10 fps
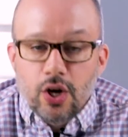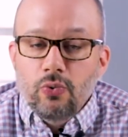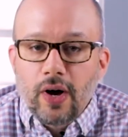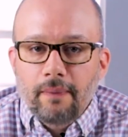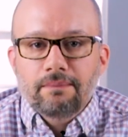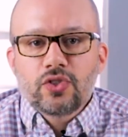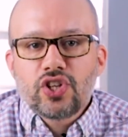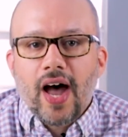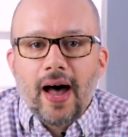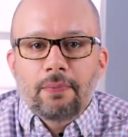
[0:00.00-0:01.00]
Well,
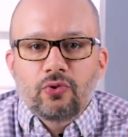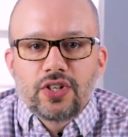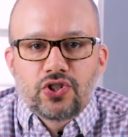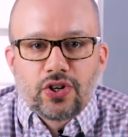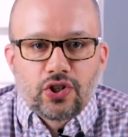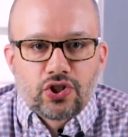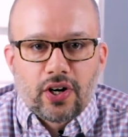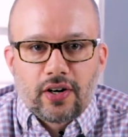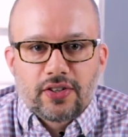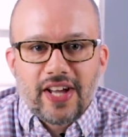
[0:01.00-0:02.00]
top research
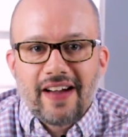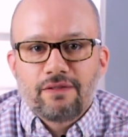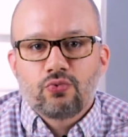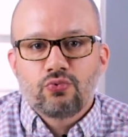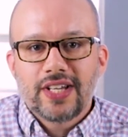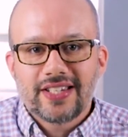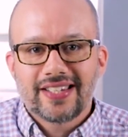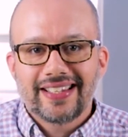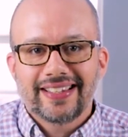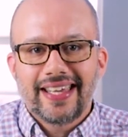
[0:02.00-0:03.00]
journals have
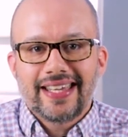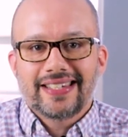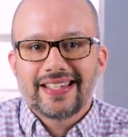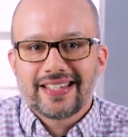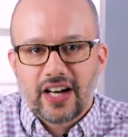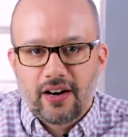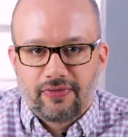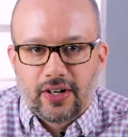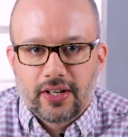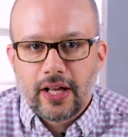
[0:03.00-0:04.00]
recently
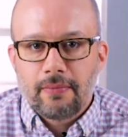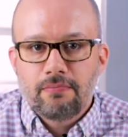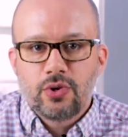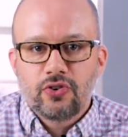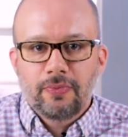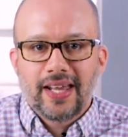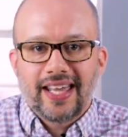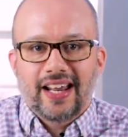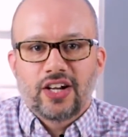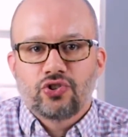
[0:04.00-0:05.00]
discovered that movement
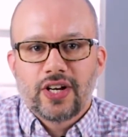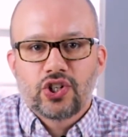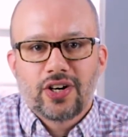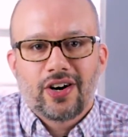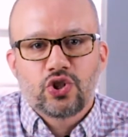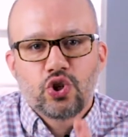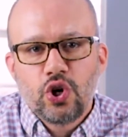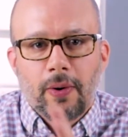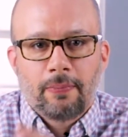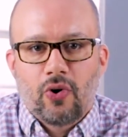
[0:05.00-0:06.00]
and hydration are
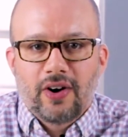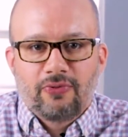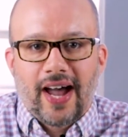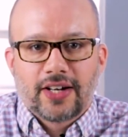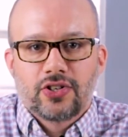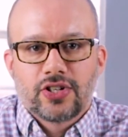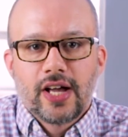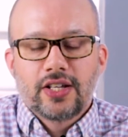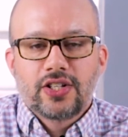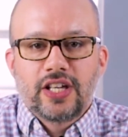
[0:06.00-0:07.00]
two important factors
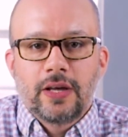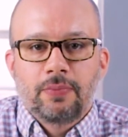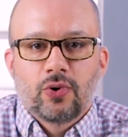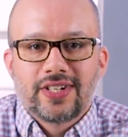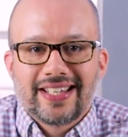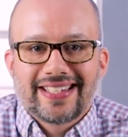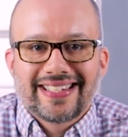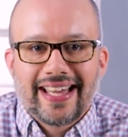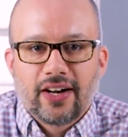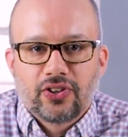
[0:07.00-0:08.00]
to keep your
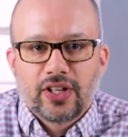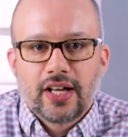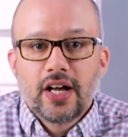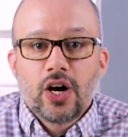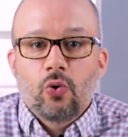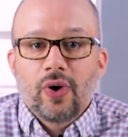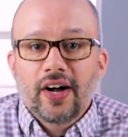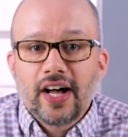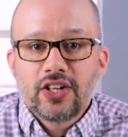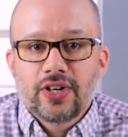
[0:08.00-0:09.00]
discs healthy. A
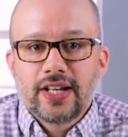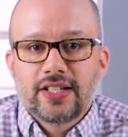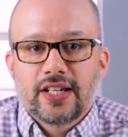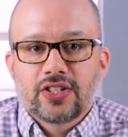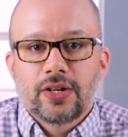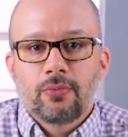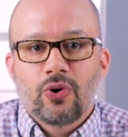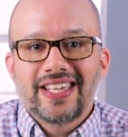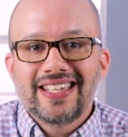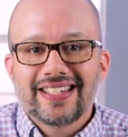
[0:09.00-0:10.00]
well-hydrated disc can
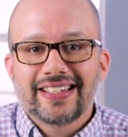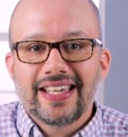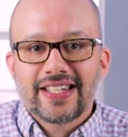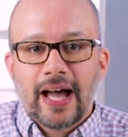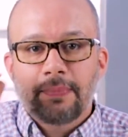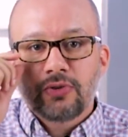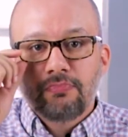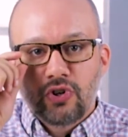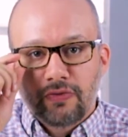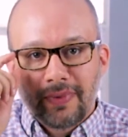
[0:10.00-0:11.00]
more easily adapt to
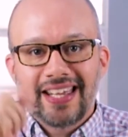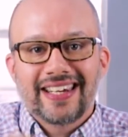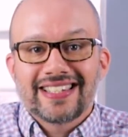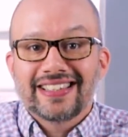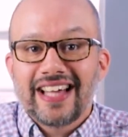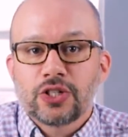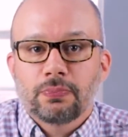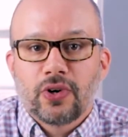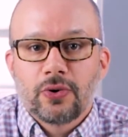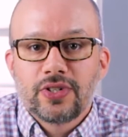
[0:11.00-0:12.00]
movement and is less
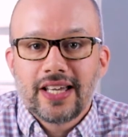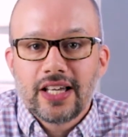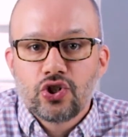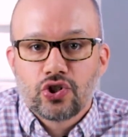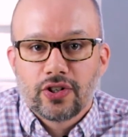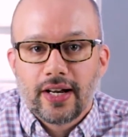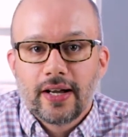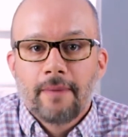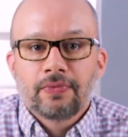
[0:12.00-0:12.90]
prone to injury.